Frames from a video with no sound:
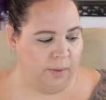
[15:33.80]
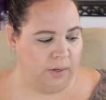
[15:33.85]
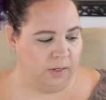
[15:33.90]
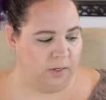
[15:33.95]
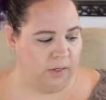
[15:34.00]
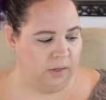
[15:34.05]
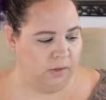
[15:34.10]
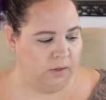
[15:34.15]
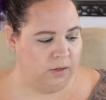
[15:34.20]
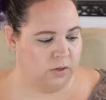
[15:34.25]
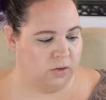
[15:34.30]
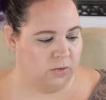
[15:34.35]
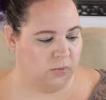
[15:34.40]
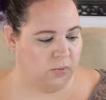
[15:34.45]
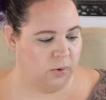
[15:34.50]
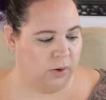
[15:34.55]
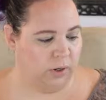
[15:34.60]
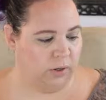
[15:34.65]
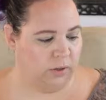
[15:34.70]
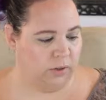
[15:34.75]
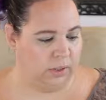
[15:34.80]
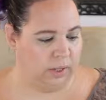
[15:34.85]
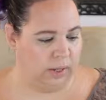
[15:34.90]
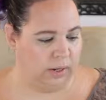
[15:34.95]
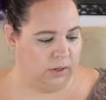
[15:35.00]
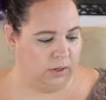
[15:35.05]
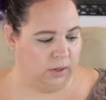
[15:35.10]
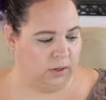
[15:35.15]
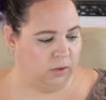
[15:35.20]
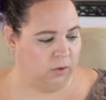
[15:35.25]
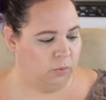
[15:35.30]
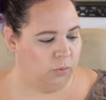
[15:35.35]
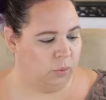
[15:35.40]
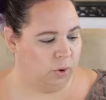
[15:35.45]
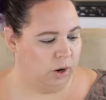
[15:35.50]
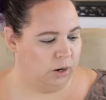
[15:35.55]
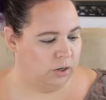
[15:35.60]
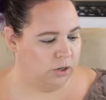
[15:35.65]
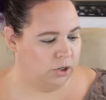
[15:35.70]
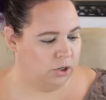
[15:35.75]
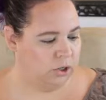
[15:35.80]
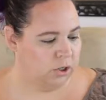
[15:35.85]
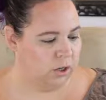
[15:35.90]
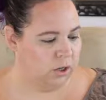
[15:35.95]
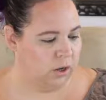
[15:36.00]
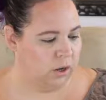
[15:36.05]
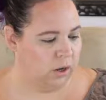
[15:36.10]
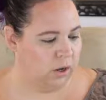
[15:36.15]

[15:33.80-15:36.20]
gonna take this Royal Langnickel brush,